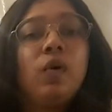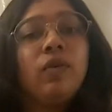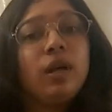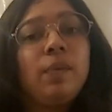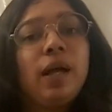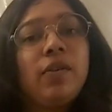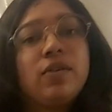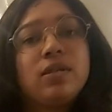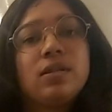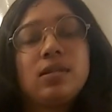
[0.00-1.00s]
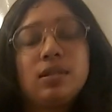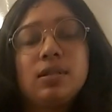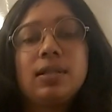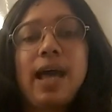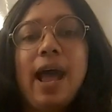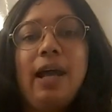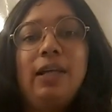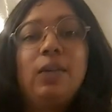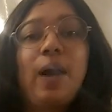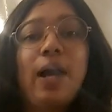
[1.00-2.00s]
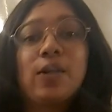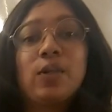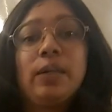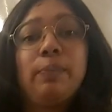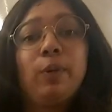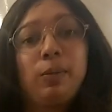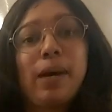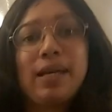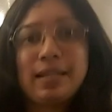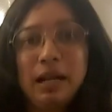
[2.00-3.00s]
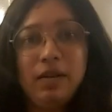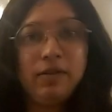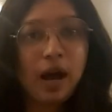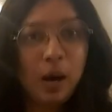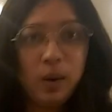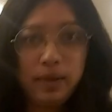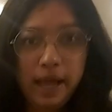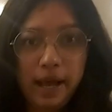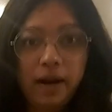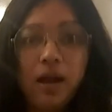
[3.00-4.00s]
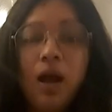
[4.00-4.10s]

overcome that resistance and to actually put myself out there.